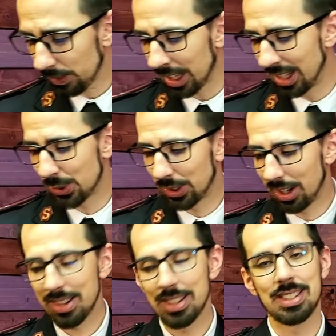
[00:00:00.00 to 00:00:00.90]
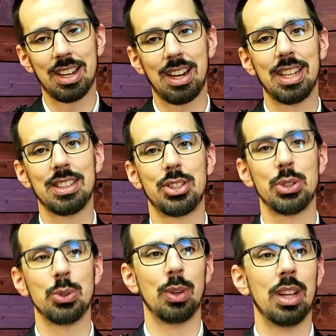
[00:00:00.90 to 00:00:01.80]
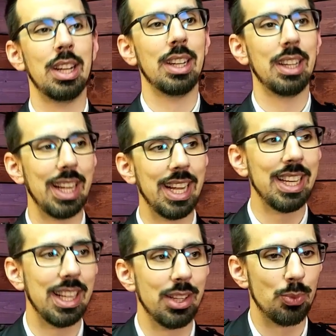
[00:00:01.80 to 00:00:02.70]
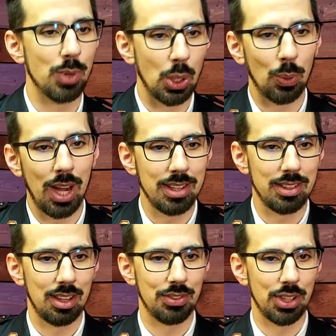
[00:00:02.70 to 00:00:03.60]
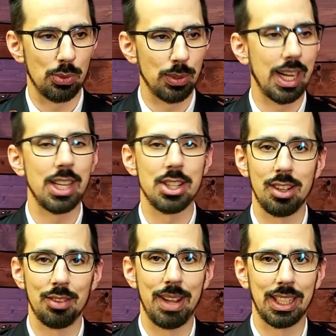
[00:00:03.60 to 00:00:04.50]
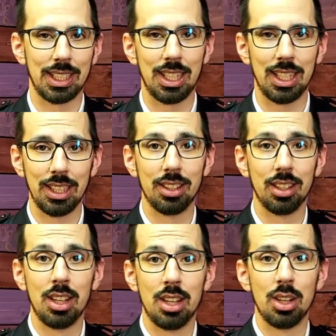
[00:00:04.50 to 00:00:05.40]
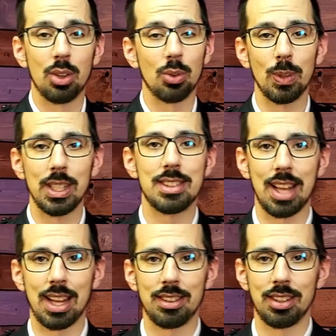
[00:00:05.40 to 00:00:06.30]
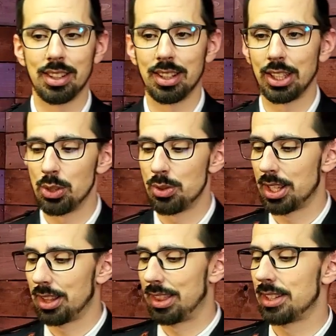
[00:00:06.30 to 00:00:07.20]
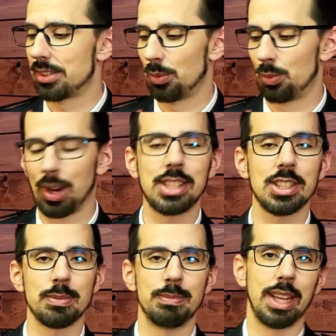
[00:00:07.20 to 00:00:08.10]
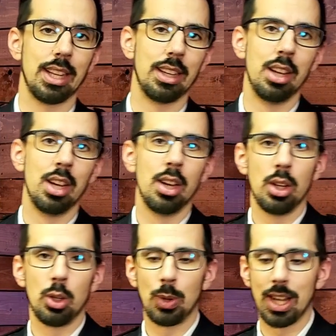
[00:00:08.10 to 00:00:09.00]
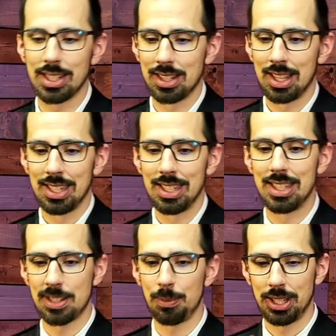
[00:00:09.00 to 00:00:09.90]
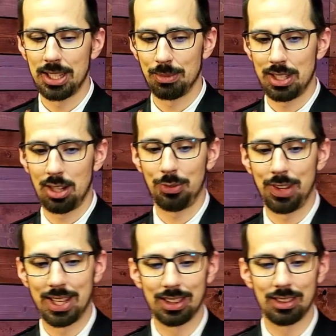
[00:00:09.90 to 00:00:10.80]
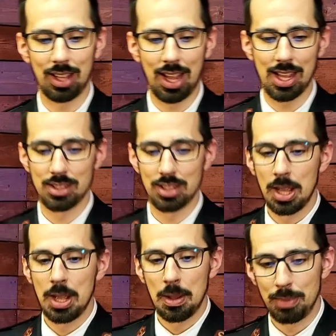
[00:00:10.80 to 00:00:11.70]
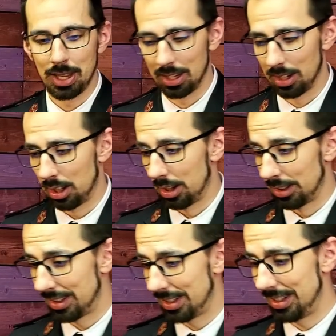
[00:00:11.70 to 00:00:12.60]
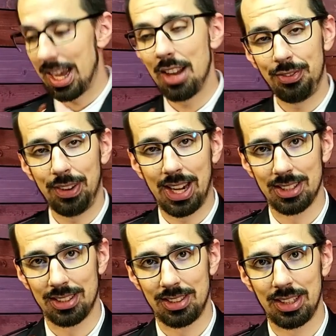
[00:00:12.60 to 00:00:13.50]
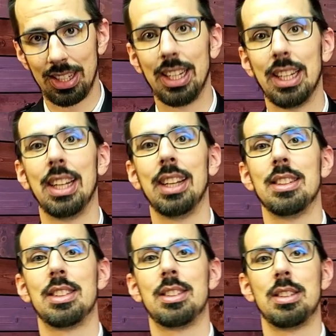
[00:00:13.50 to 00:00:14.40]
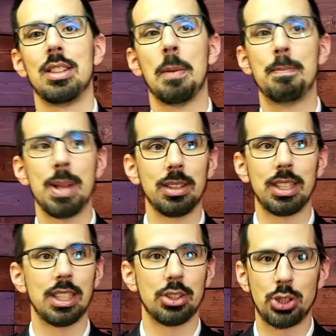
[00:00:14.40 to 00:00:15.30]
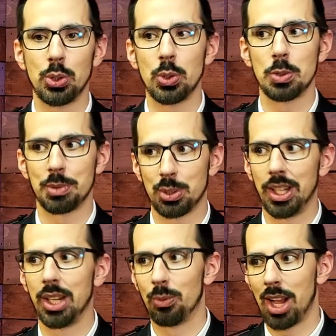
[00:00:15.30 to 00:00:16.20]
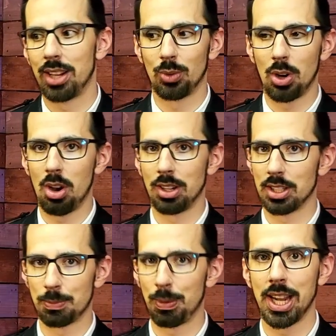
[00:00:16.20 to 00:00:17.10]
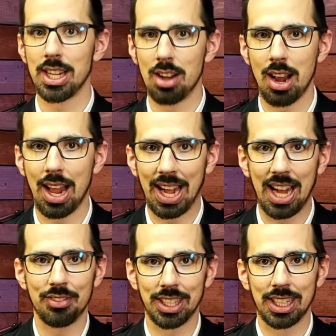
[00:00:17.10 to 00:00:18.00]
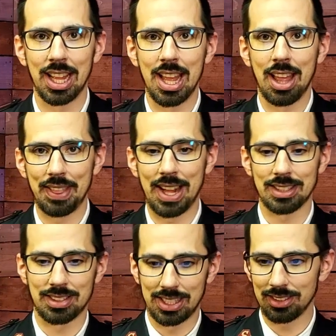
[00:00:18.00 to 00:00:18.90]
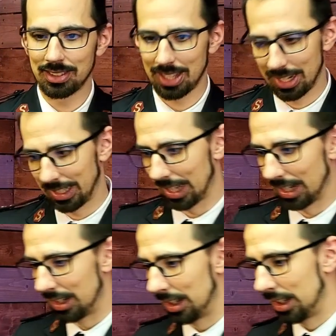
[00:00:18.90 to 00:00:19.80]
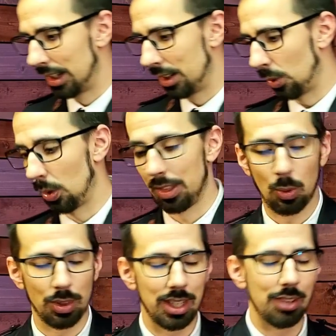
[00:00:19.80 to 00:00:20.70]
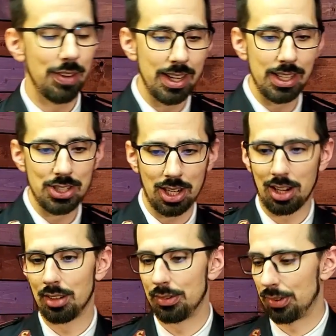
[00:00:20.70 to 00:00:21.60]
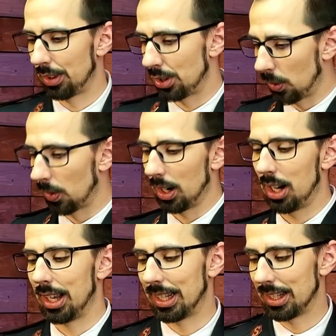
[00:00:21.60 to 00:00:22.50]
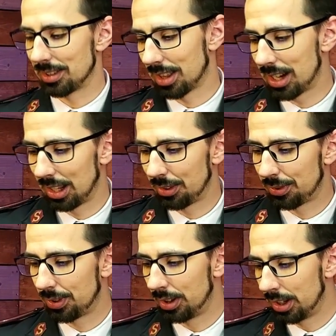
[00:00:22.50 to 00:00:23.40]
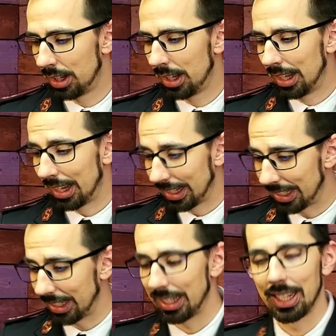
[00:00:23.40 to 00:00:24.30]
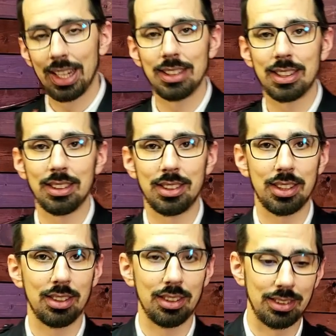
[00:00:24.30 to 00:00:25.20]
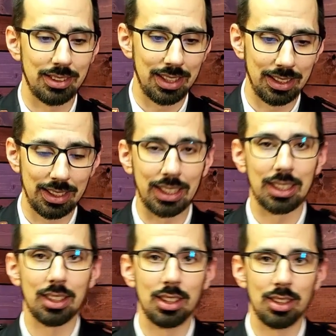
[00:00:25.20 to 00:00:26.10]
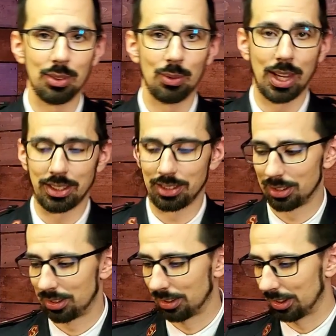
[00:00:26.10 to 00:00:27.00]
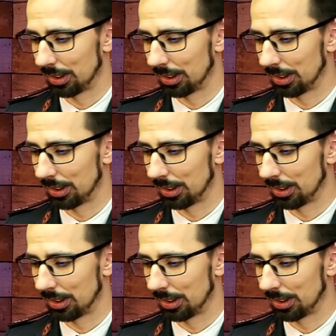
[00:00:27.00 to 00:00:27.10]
And so God decides to, in his regret of the creation of mankind, reset. Using this righteous man who has disciplined himself and been steadfast in his ability to choose between right and wrong, despite not having that skill set yet, or the advantage of the Torah in his life, he is considered tzaddik, righteous.